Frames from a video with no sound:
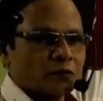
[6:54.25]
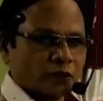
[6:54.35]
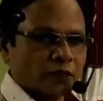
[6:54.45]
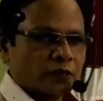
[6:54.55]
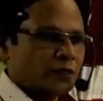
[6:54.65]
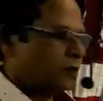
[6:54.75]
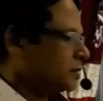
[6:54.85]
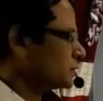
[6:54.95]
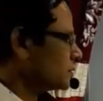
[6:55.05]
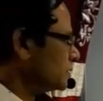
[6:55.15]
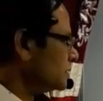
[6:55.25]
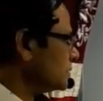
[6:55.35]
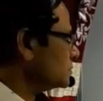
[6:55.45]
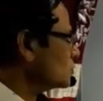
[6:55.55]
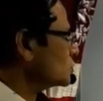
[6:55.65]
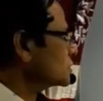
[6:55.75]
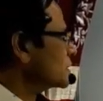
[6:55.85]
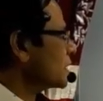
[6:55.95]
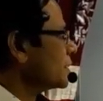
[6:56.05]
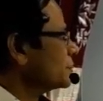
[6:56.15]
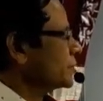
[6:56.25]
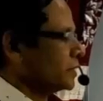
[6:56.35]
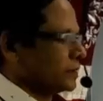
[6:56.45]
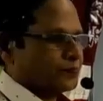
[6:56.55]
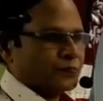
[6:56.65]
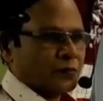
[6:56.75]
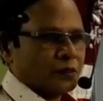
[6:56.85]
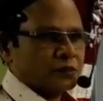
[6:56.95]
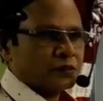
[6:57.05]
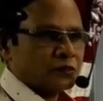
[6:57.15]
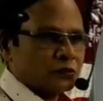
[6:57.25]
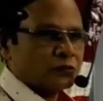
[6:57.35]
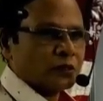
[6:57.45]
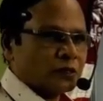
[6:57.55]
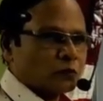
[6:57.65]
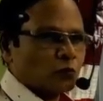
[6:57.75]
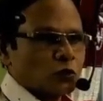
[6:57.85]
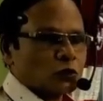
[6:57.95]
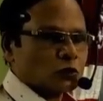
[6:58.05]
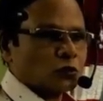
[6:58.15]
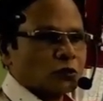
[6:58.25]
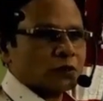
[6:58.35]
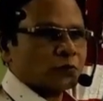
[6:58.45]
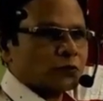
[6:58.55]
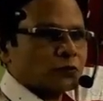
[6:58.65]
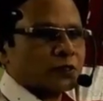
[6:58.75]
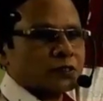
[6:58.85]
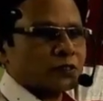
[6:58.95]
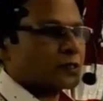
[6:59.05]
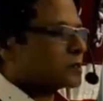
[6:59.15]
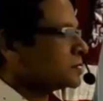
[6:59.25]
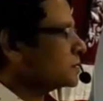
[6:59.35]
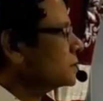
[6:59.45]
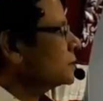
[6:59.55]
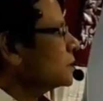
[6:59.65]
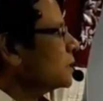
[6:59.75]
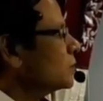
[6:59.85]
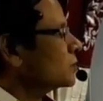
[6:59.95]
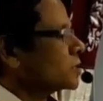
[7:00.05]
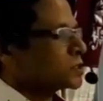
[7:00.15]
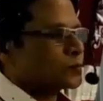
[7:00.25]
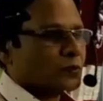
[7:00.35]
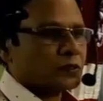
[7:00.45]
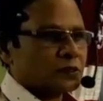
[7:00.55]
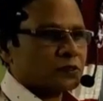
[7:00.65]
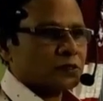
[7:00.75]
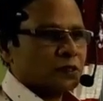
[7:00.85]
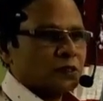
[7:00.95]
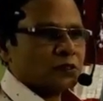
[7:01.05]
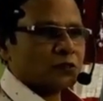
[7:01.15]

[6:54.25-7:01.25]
Okay. So this is what's happening during what is called the protein synthesis elongation process.